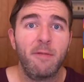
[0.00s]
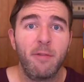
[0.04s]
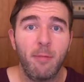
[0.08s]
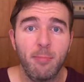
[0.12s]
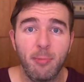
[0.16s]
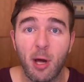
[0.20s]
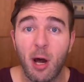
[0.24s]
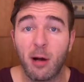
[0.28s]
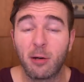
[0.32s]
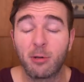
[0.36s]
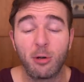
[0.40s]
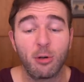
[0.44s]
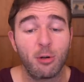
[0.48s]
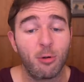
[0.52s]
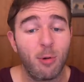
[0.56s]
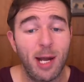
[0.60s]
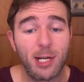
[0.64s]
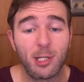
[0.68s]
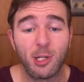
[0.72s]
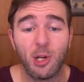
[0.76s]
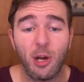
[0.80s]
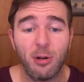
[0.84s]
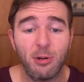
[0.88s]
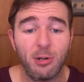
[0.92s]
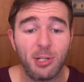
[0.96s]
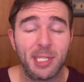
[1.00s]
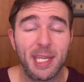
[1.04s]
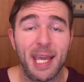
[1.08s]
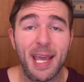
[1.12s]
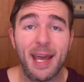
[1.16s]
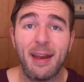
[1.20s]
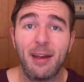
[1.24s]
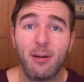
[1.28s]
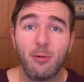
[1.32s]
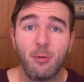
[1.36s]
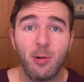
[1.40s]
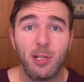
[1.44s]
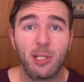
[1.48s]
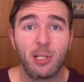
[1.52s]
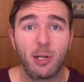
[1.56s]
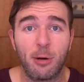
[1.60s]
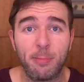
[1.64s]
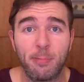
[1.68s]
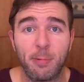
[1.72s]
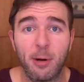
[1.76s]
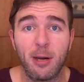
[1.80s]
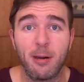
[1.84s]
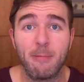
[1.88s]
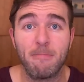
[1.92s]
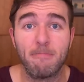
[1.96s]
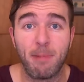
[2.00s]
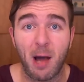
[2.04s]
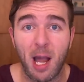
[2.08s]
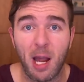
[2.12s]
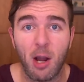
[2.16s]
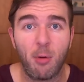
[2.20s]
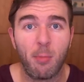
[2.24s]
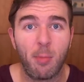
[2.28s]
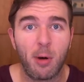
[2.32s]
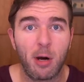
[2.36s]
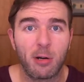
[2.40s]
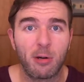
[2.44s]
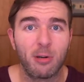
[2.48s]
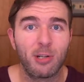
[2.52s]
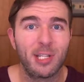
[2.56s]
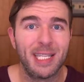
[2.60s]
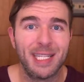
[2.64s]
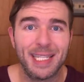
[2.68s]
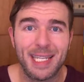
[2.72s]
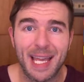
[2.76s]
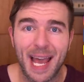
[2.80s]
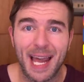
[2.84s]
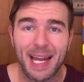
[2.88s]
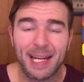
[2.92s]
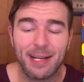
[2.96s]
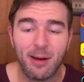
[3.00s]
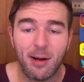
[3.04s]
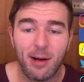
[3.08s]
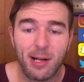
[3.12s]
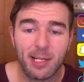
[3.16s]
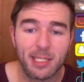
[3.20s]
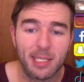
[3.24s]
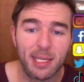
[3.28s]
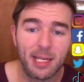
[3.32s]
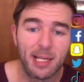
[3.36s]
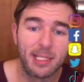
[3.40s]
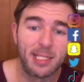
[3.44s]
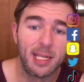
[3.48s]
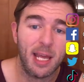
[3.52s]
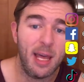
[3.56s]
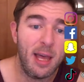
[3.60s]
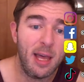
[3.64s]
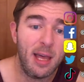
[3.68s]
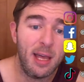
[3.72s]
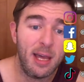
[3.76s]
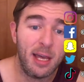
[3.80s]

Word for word: from doctors who actually understand how to interpret biomarkers and diagnostics,